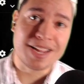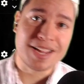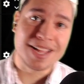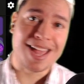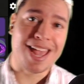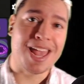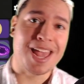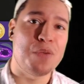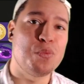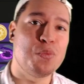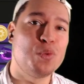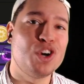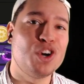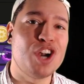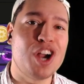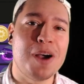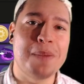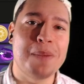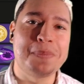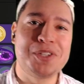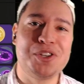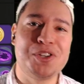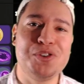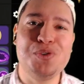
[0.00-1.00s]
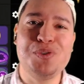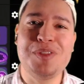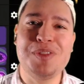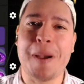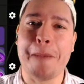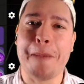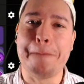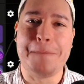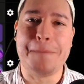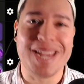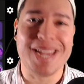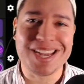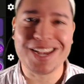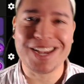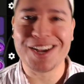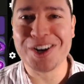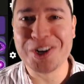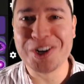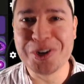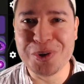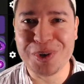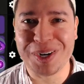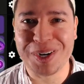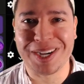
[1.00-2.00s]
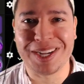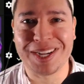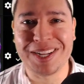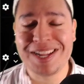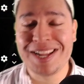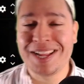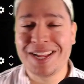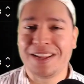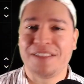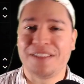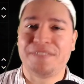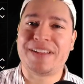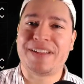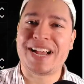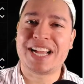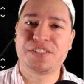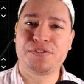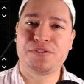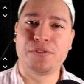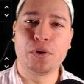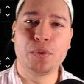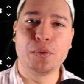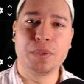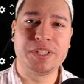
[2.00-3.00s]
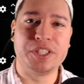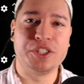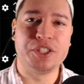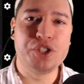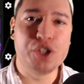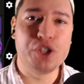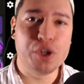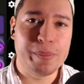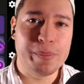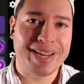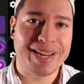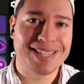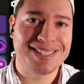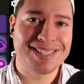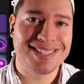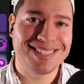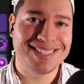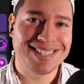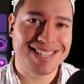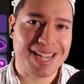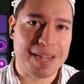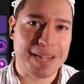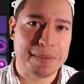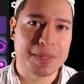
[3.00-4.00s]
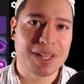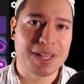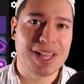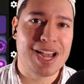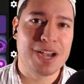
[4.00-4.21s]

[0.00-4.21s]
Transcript: and we're up to the big kahuna. Fast forward to 2 minutes on the game clock